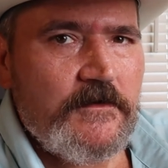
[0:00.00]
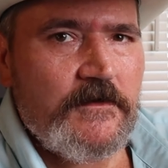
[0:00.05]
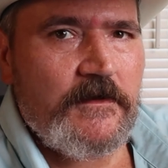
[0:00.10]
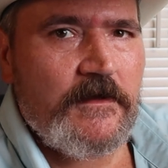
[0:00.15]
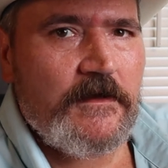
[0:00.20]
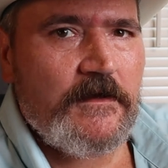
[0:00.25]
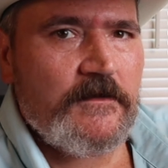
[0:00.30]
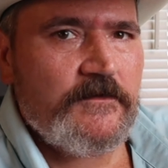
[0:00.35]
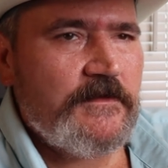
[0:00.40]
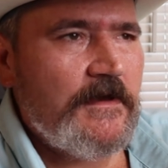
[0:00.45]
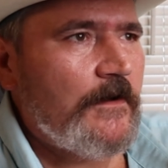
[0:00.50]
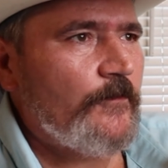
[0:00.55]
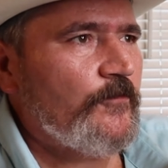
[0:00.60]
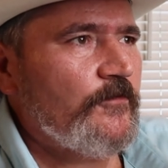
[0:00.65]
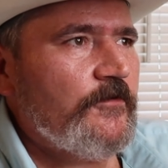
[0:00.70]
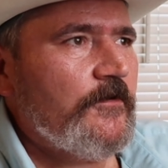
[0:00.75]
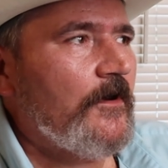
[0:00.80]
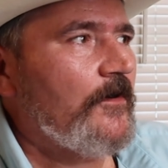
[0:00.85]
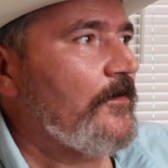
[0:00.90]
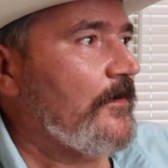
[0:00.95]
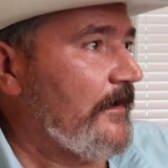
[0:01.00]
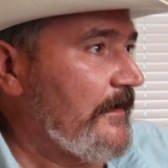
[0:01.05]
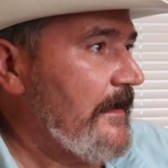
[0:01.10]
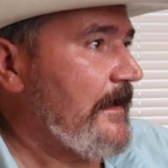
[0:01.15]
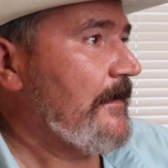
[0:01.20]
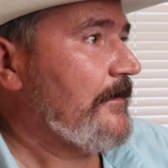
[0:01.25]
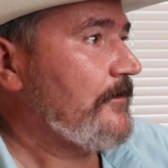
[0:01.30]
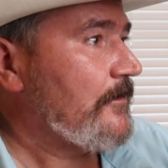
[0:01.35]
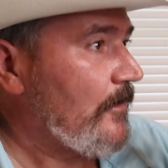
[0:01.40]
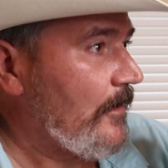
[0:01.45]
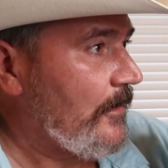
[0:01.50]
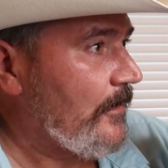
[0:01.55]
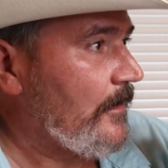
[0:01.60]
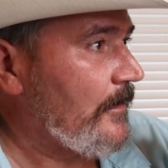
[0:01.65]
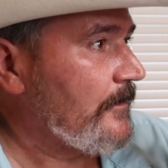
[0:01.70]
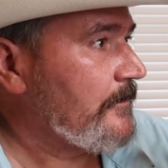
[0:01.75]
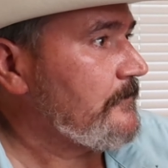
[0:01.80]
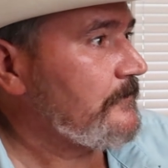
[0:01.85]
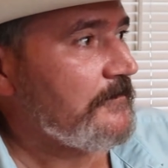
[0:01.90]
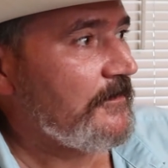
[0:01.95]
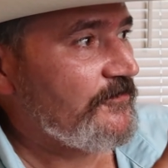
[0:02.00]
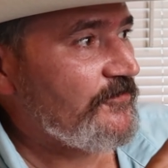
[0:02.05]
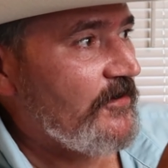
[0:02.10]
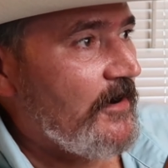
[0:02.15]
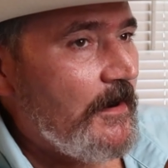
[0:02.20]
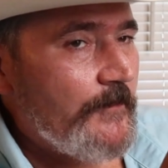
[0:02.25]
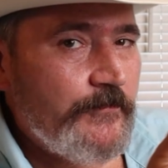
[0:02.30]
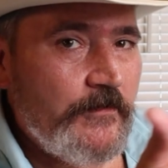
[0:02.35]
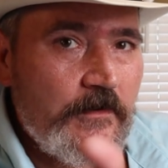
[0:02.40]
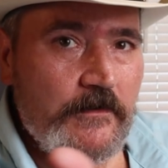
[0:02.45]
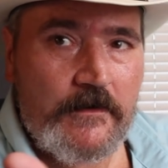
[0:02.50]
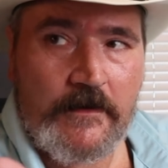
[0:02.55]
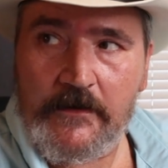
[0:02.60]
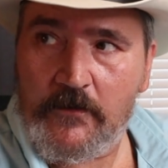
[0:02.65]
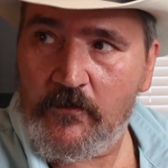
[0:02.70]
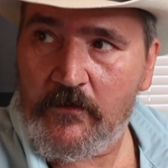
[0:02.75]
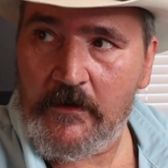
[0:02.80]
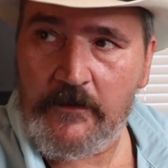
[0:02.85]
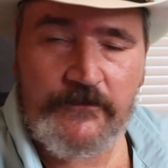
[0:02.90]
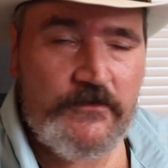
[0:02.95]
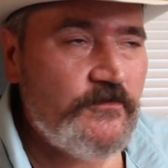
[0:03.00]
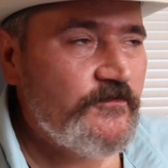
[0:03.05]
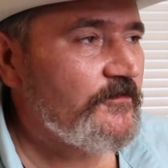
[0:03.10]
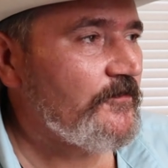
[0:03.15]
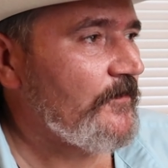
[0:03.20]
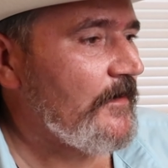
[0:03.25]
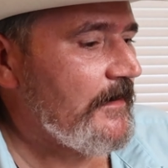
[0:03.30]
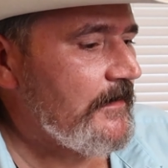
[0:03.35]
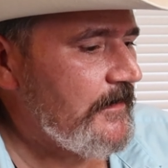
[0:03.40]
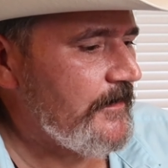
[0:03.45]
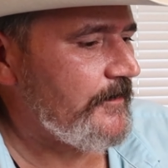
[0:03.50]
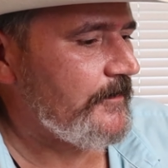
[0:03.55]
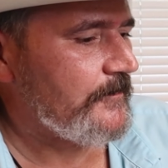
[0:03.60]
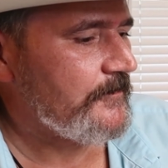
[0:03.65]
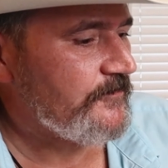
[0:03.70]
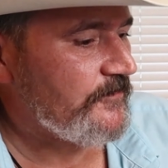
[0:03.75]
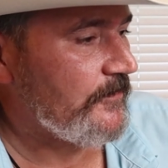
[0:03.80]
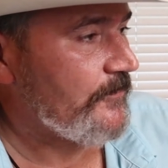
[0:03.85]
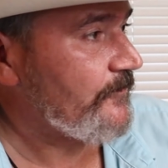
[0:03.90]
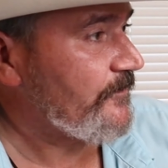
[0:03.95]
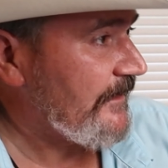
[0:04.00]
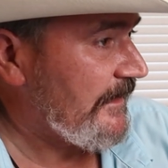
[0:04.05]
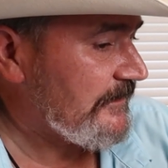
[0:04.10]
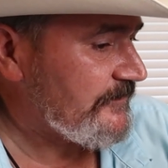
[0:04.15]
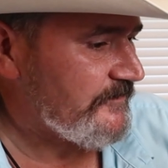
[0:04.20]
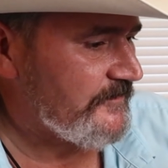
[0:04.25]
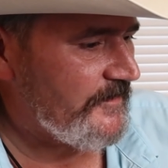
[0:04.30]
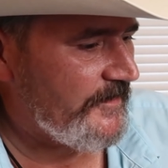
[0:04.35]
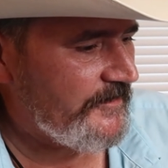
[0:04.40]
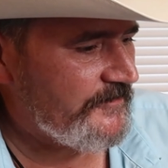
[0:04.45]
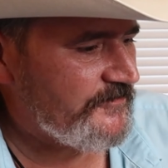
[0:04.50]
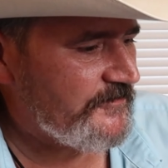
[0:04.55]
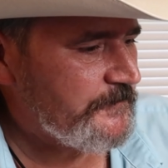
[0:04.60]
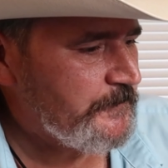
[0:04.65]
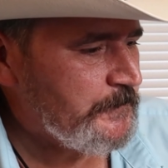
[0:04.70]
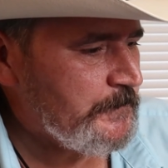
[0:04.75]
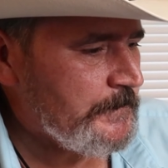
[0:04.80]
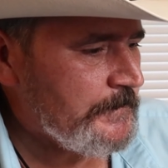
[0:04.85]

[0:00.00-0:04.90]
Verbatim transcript: And that would go, again, on a tripod like what I'm using right here. So that's nice.